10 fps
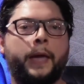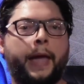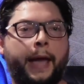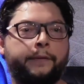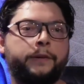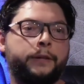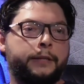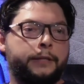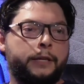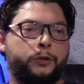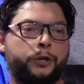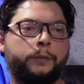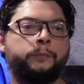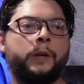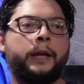After the
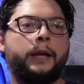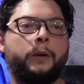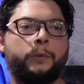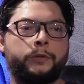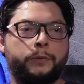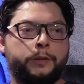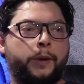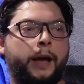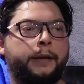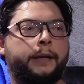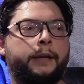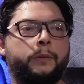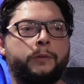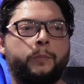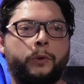seizure, he was responding. He
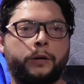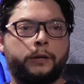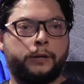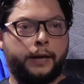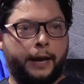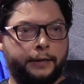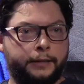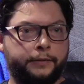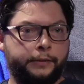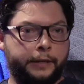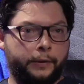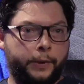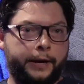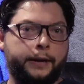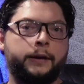was more cognitively
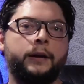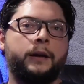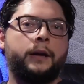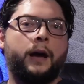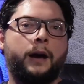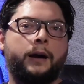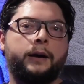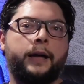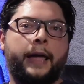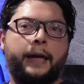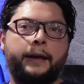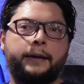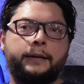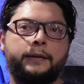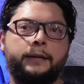aware,
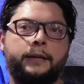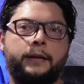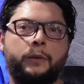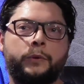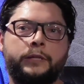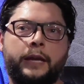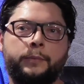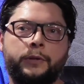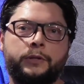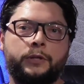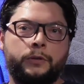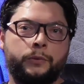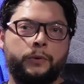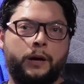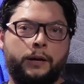and he was able
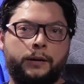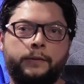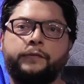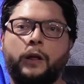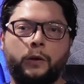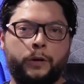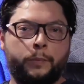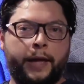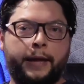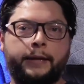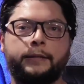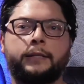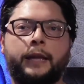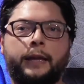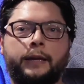to follow commands.
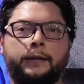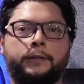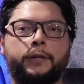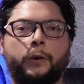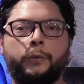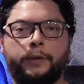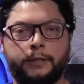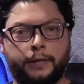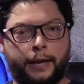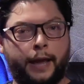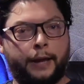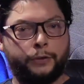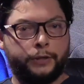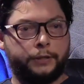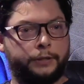And so the
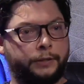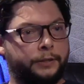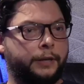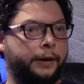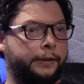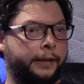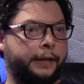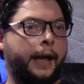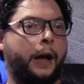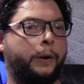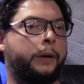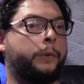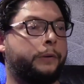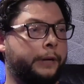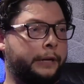psychiatrists started thinking, how can
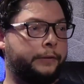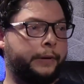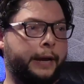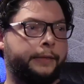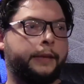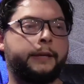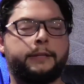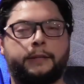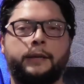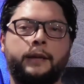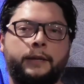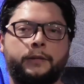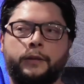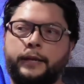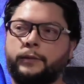we recreate this?
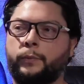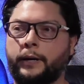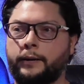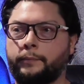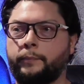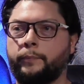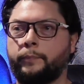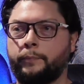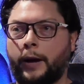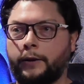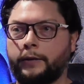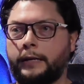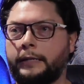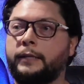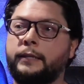So that's where modern
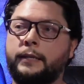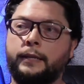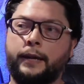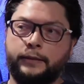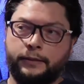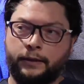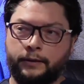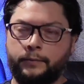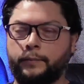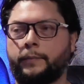ECT had started